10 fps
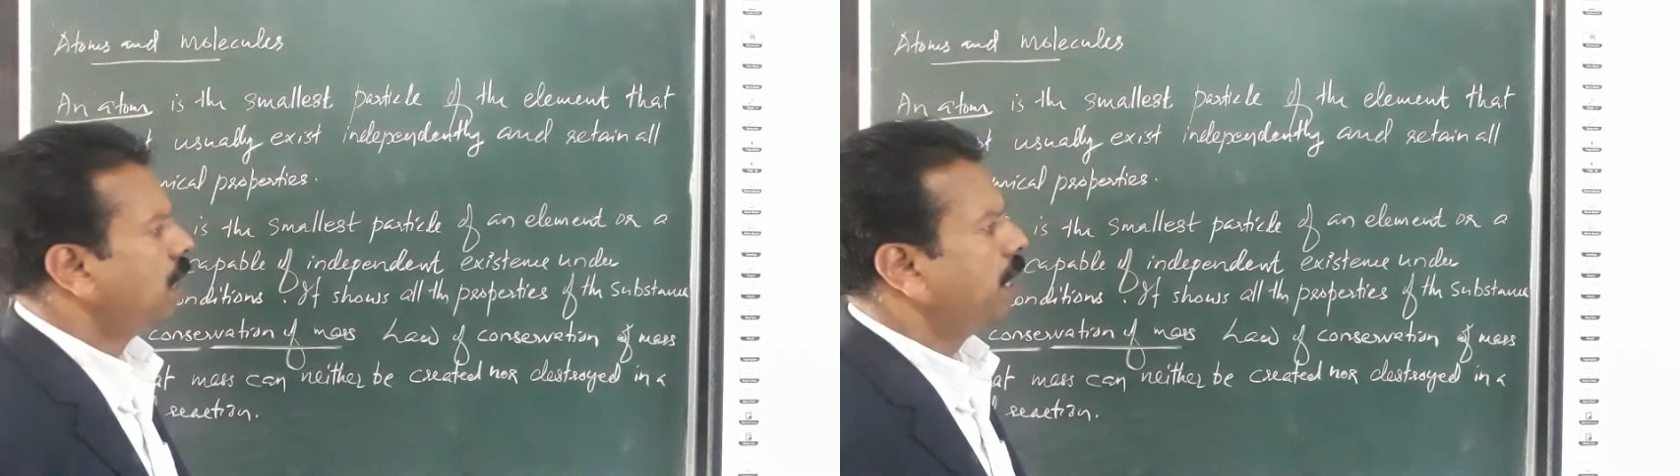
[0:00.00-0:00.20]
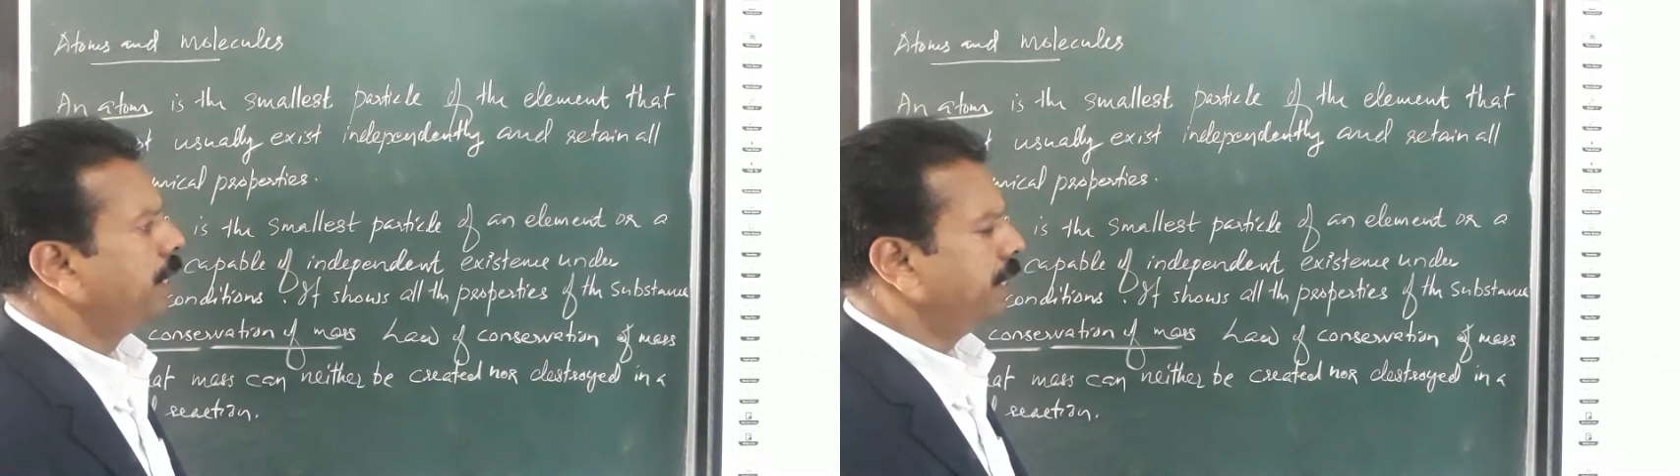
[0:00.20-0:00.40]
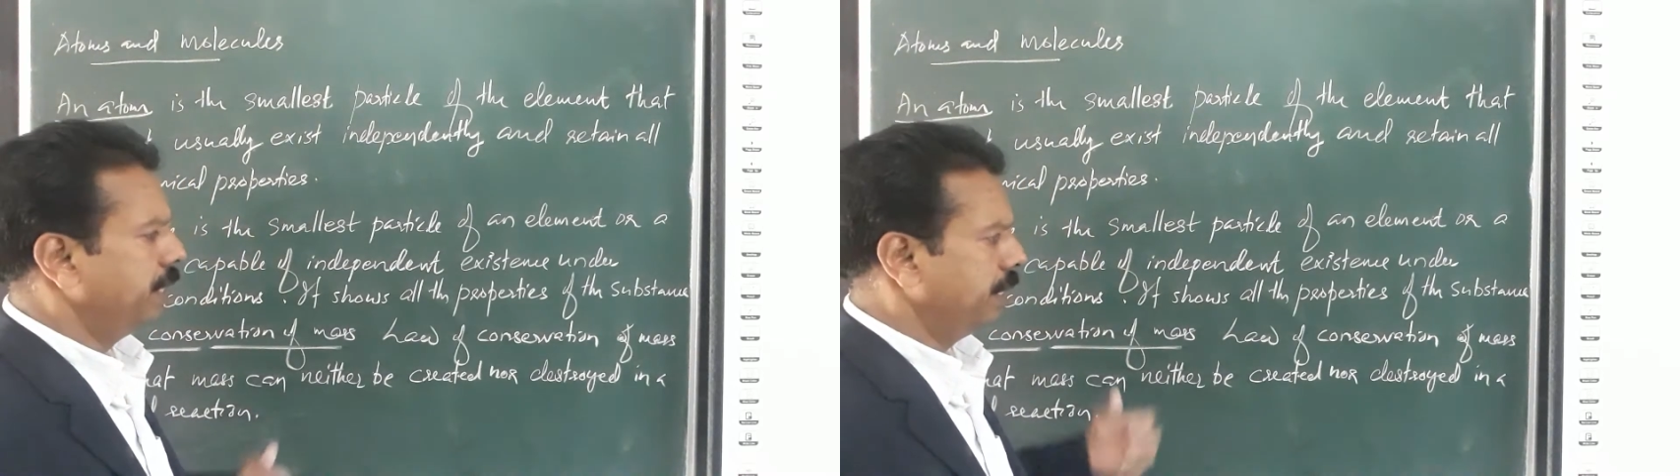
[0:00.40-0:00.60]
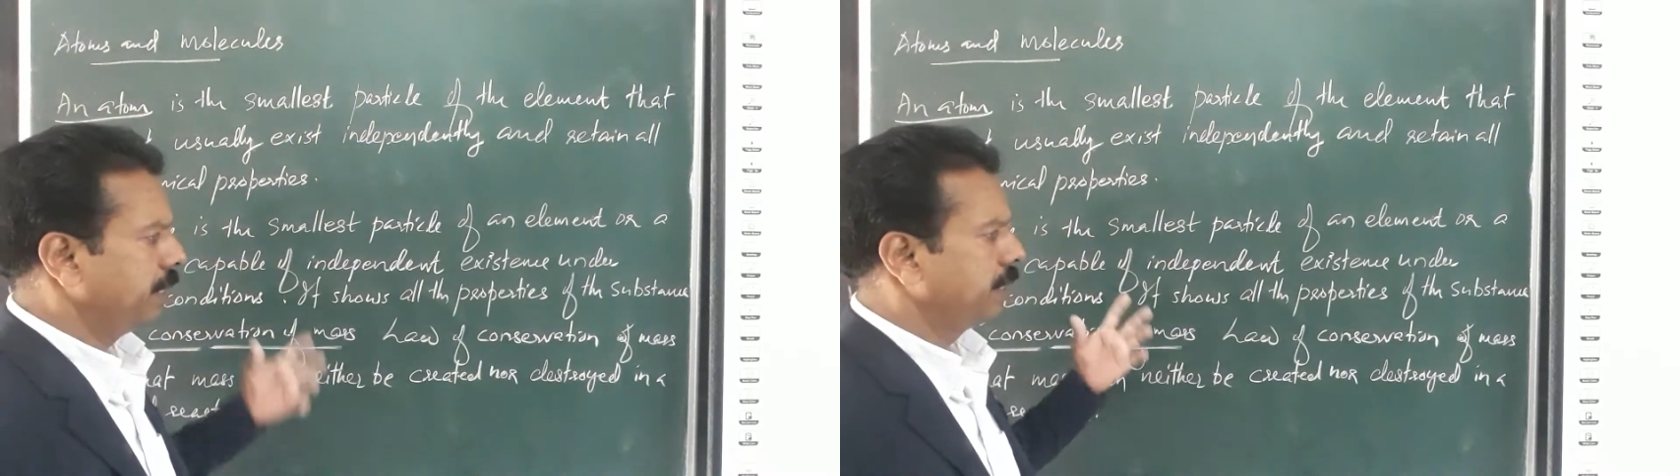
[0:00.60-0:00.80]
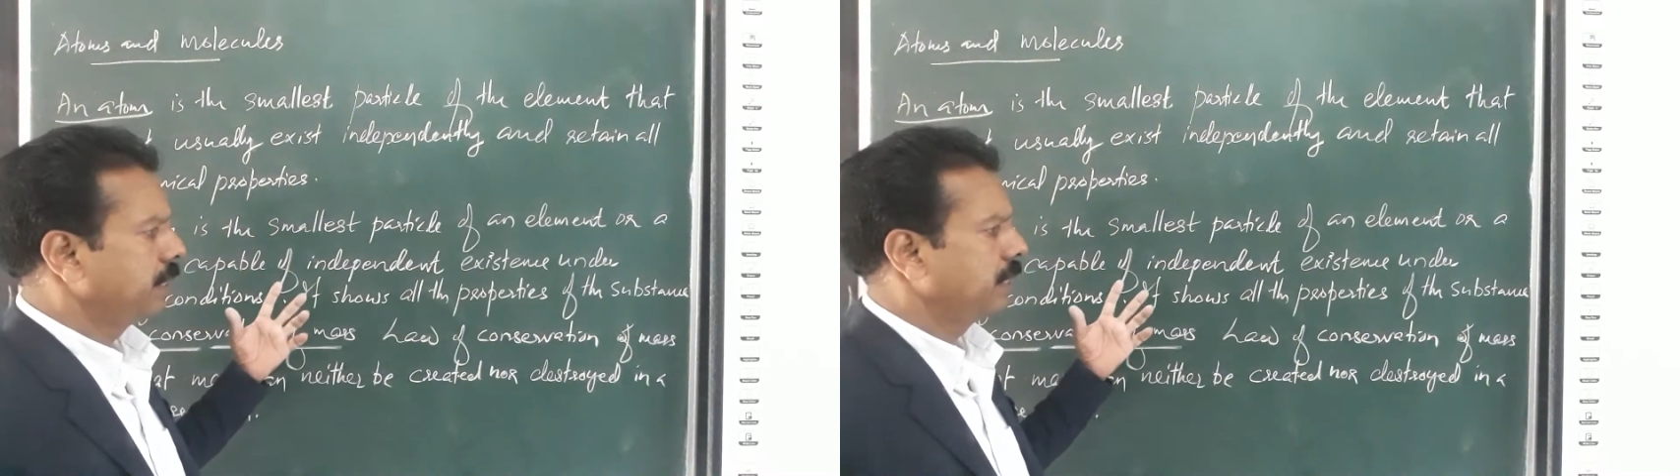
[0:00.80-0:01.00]

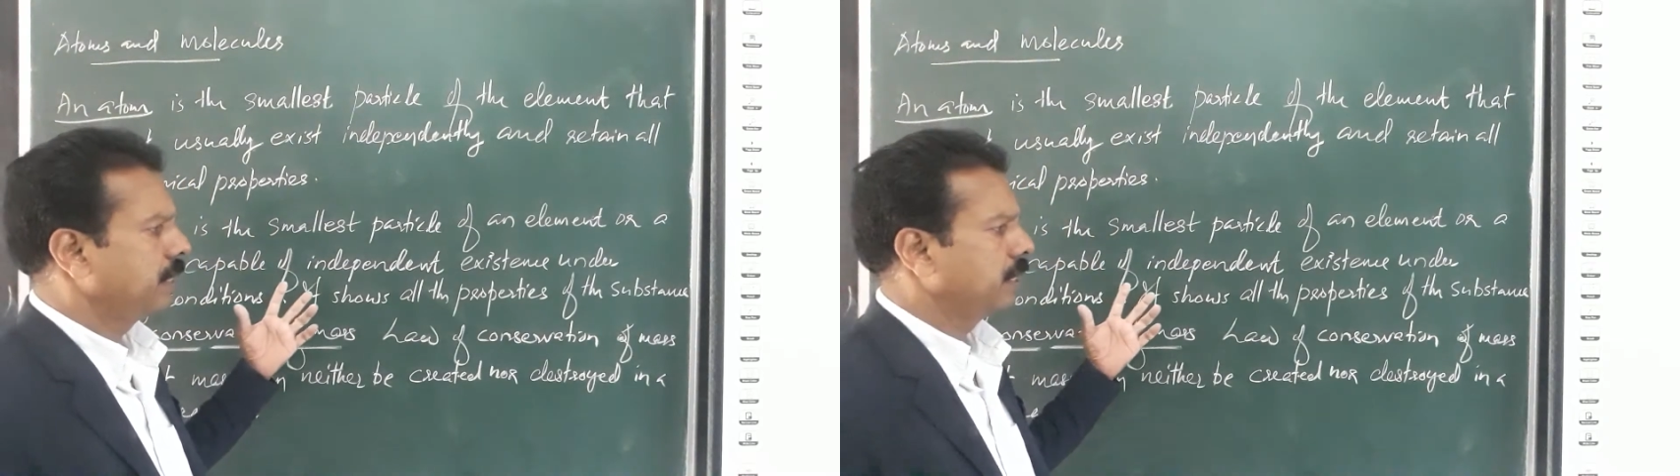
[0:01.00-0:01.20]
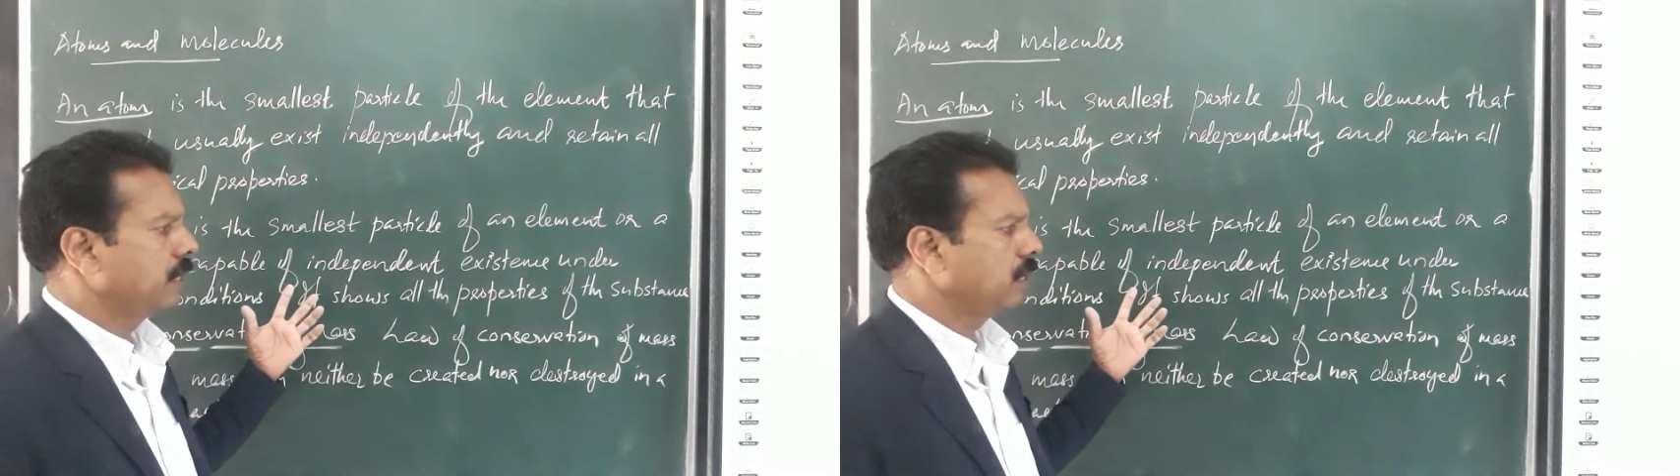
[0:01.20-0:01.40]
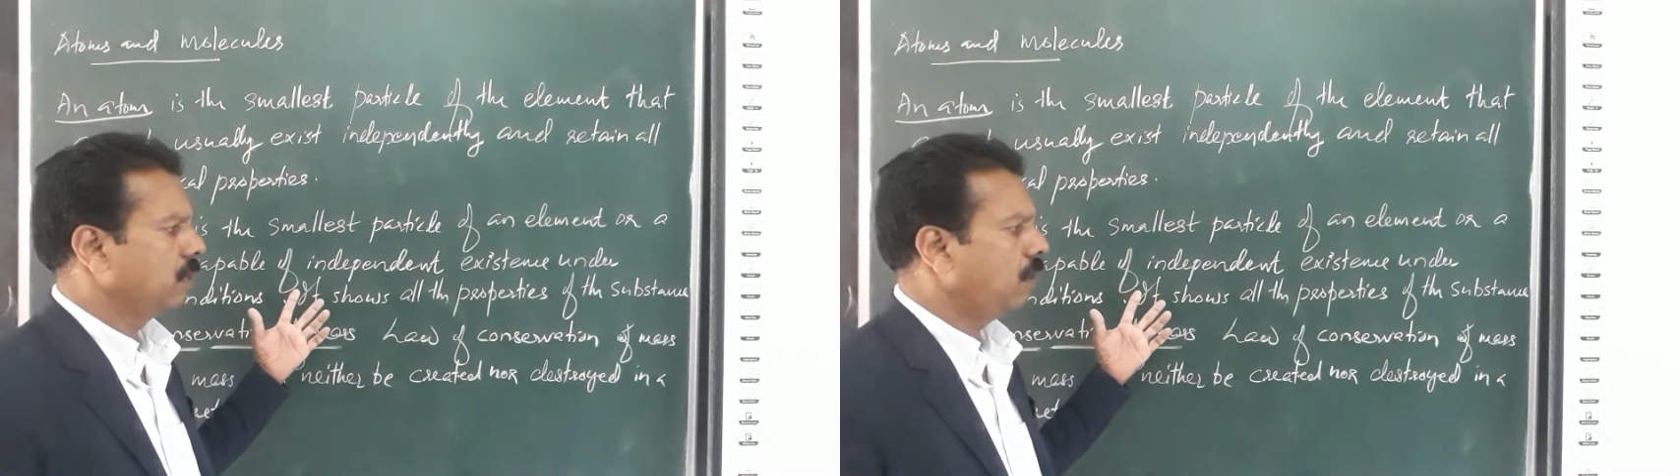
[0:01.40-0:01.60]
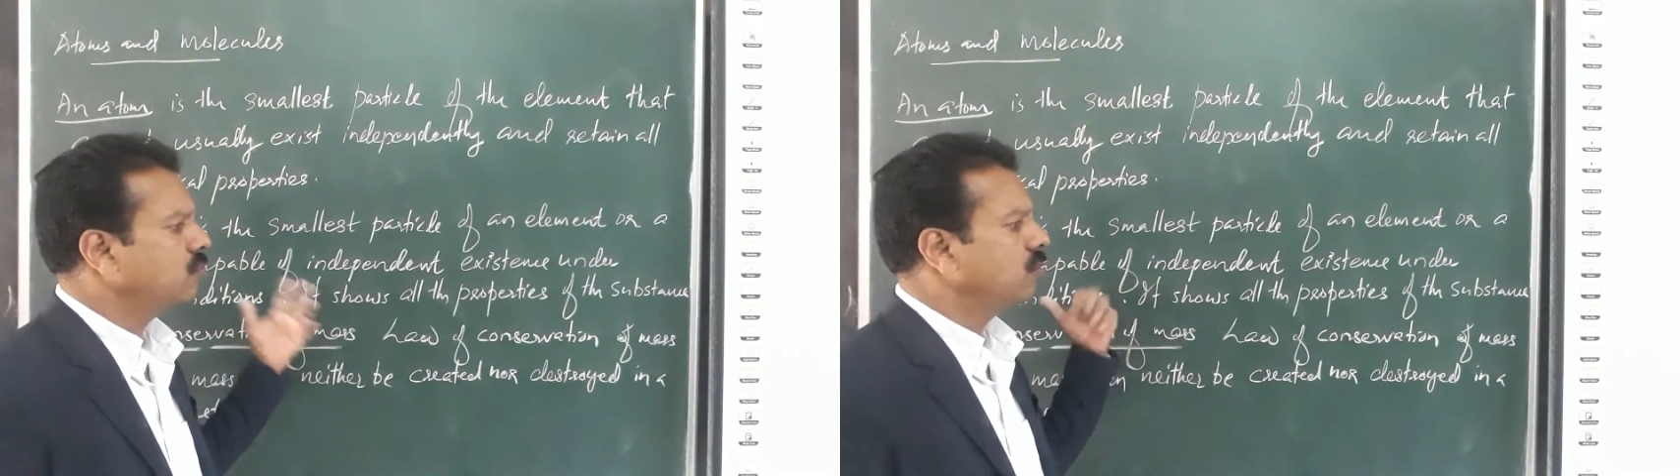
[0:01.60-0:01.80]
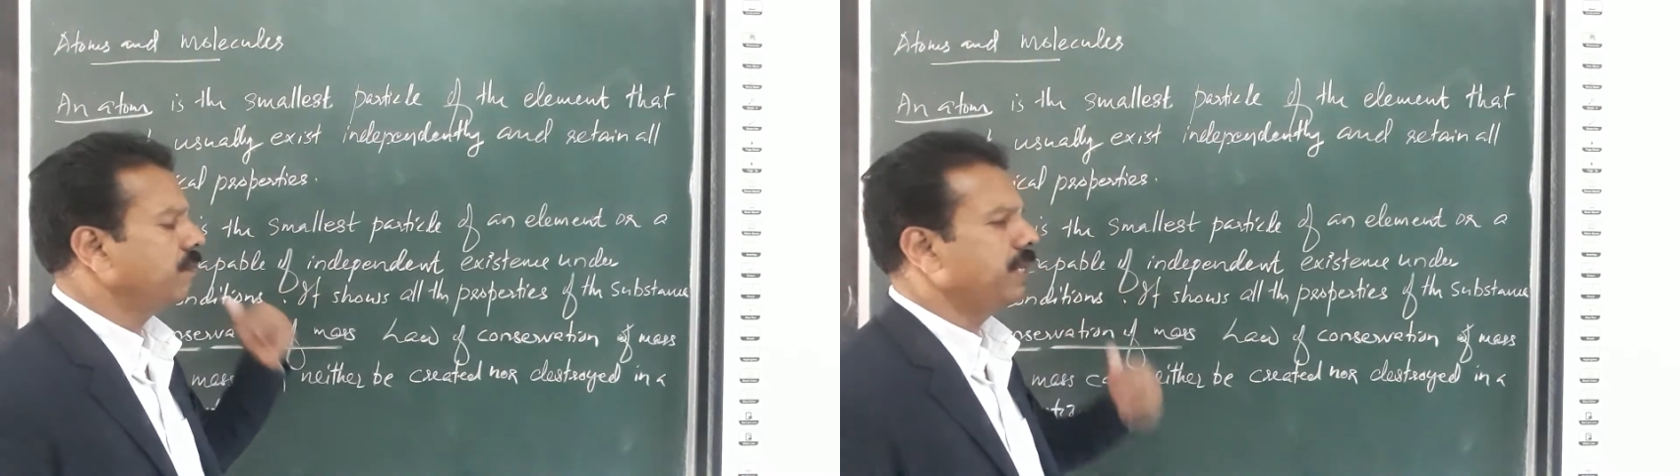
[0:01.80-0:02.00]
And also